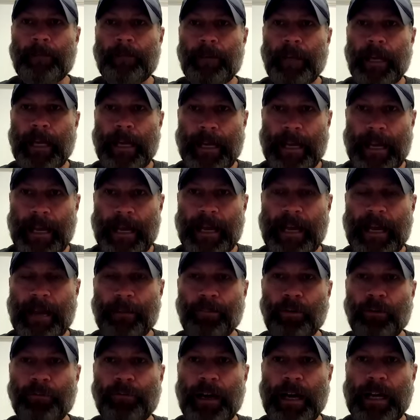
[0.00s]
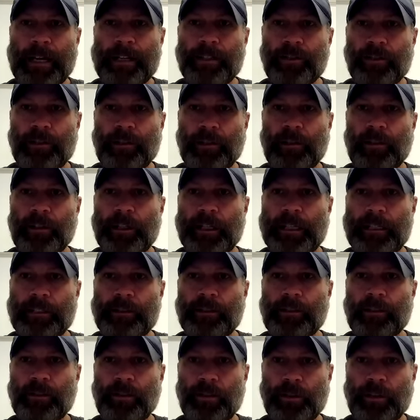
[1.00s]
and I have provided you the
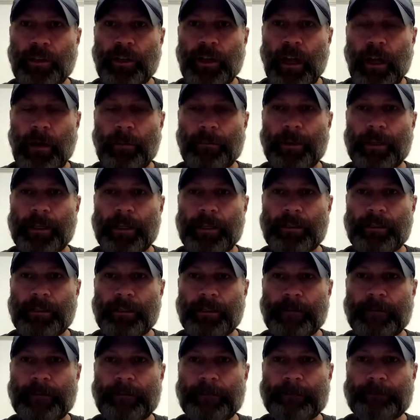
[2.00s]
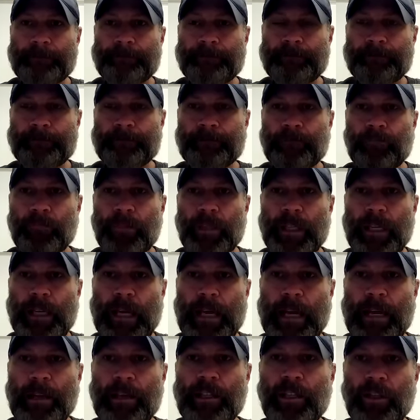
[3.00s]
links to the companies that
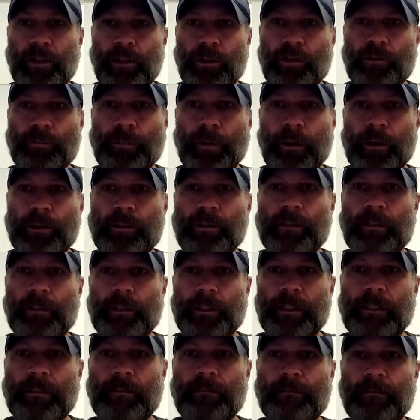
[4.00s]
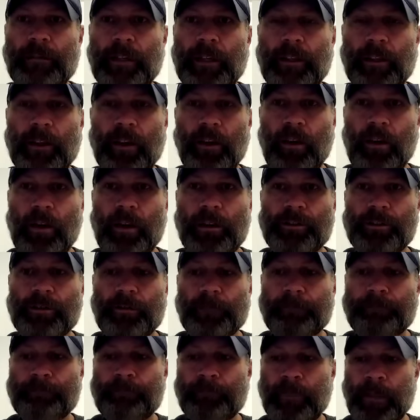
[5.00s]
I use personally, and they're
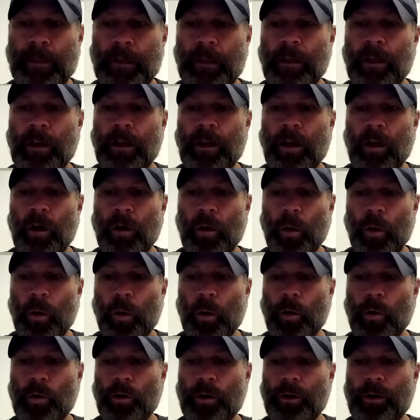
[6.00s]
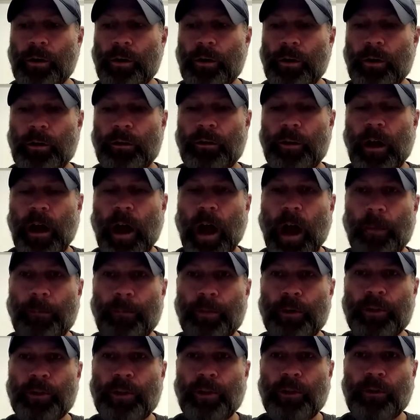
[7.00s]
awesome, order the
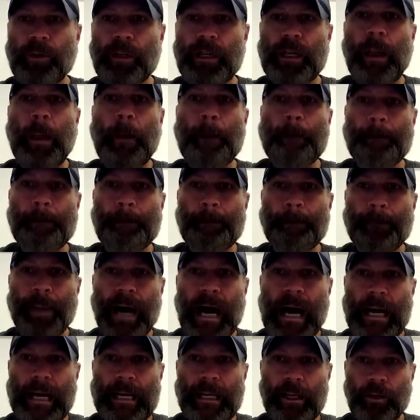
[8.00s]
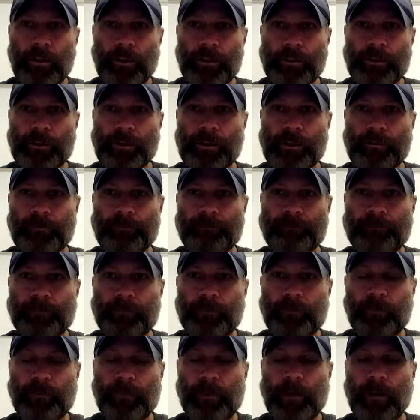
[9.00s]
opportunity buyers.
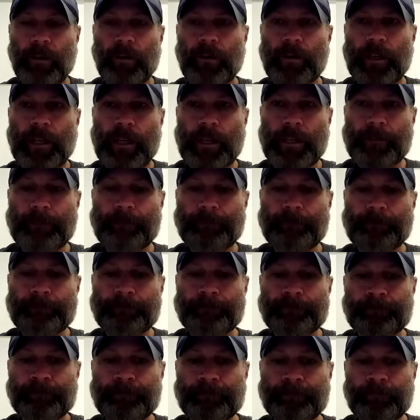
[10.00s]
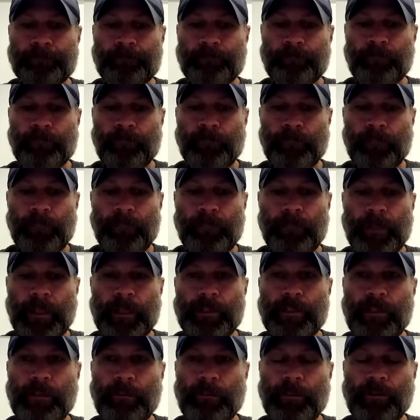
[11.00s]
Okay?
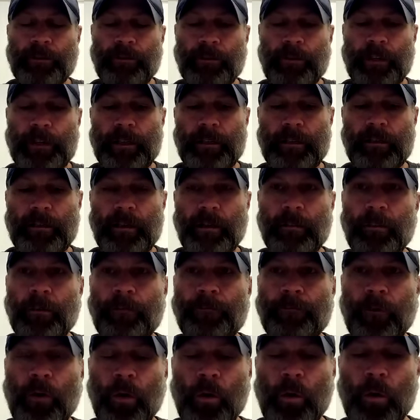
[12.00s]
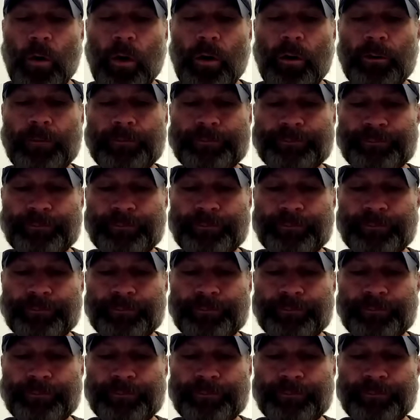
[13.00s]
That's number three. Number four,